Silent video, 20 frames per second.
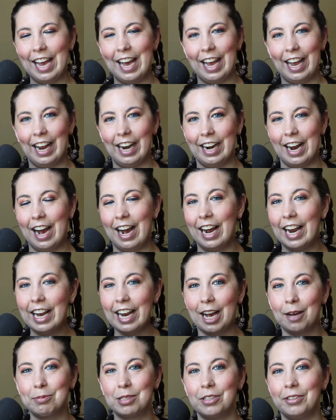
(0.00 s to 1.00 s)
And I
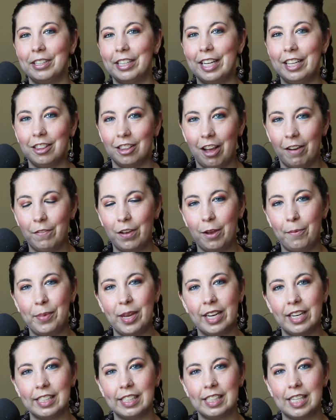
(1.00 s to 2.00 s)
absolutely love it
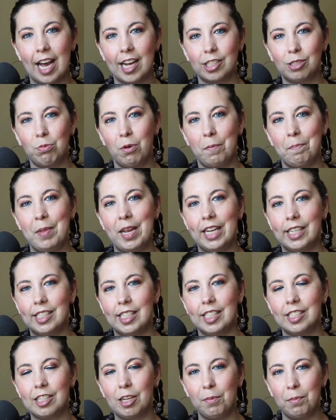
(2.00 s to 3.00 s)
because that's what makes
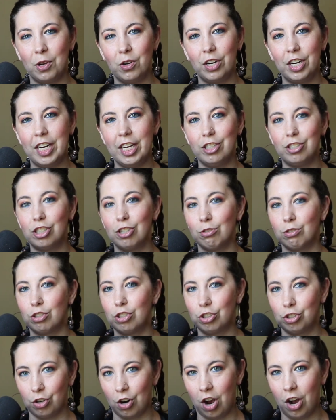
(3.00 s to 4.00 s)
this community so
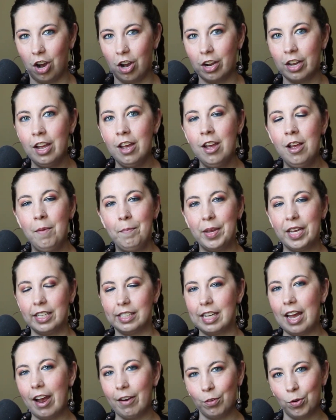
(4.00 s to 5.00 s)
strong,
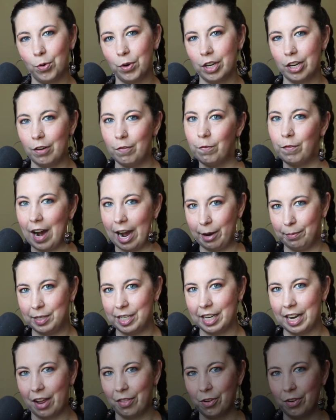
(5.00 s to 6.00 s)
because everyone can vibe
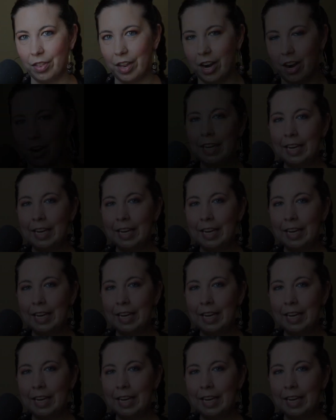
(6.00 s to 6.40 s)
together there.